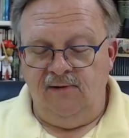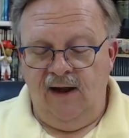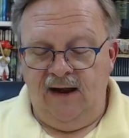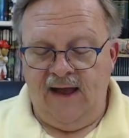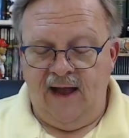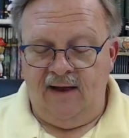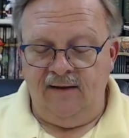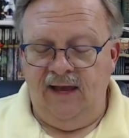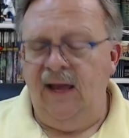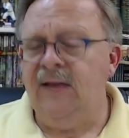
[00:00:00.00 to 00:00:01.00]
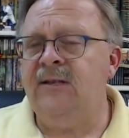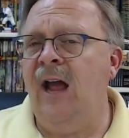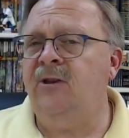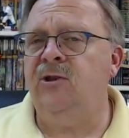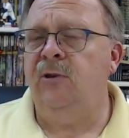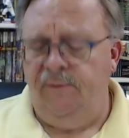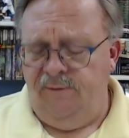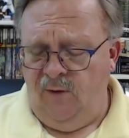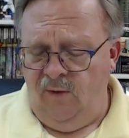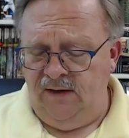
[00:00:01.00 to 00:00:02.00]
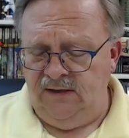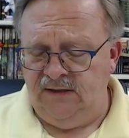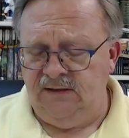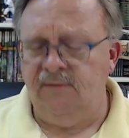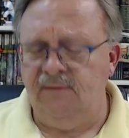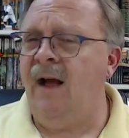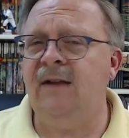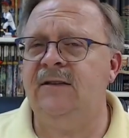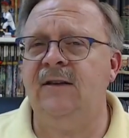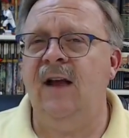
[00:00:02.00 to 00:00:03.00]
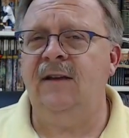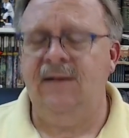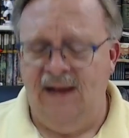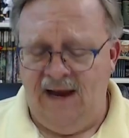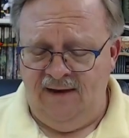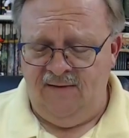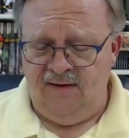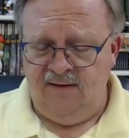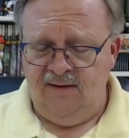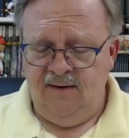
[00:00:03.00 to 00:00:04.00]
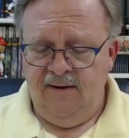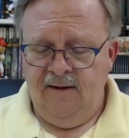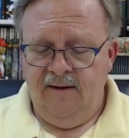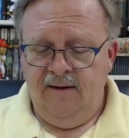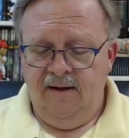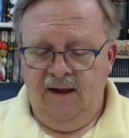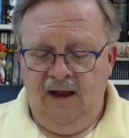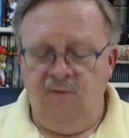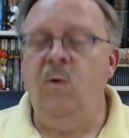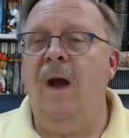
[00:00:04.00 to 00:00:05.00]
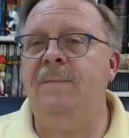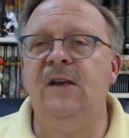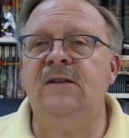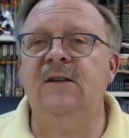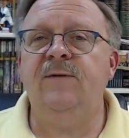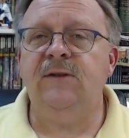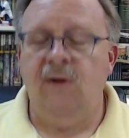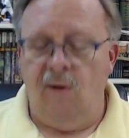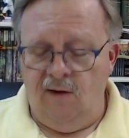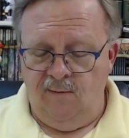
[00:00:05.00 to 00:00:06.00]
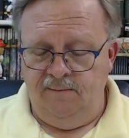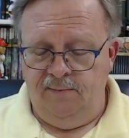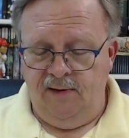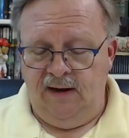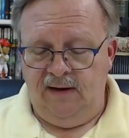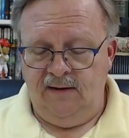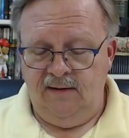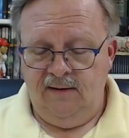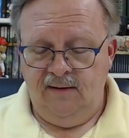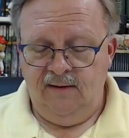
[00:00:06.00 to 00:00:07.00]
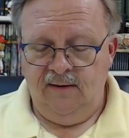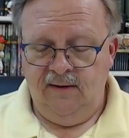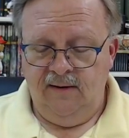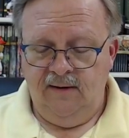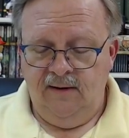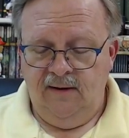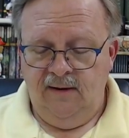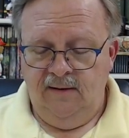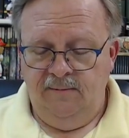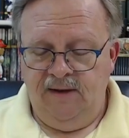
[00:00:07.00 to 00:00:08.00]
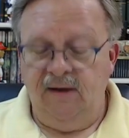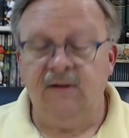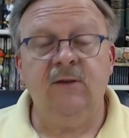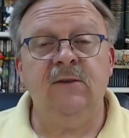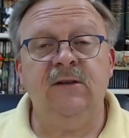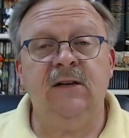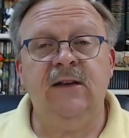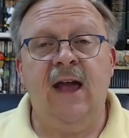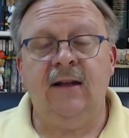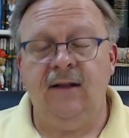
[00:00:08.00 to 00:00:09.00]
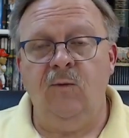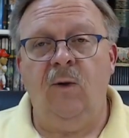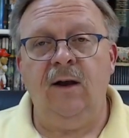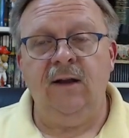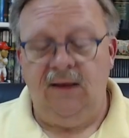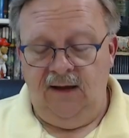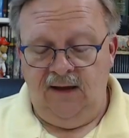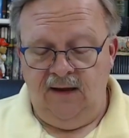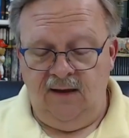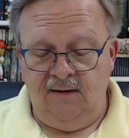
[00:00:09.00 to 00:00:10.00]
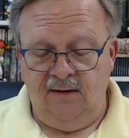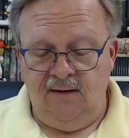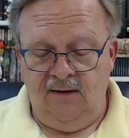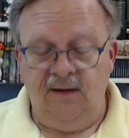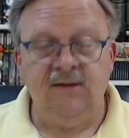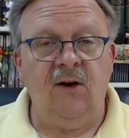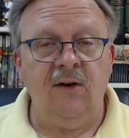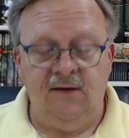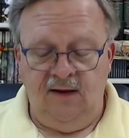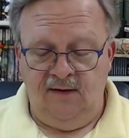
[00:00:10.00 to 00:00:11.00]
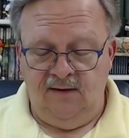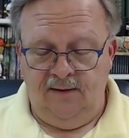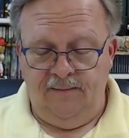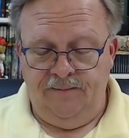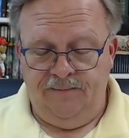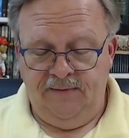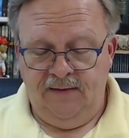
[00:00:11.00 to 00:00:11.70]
cried out, "Is that your voice, my son David?" and wept as if his heart would break, because it was exactly what, in the end, his heart did do.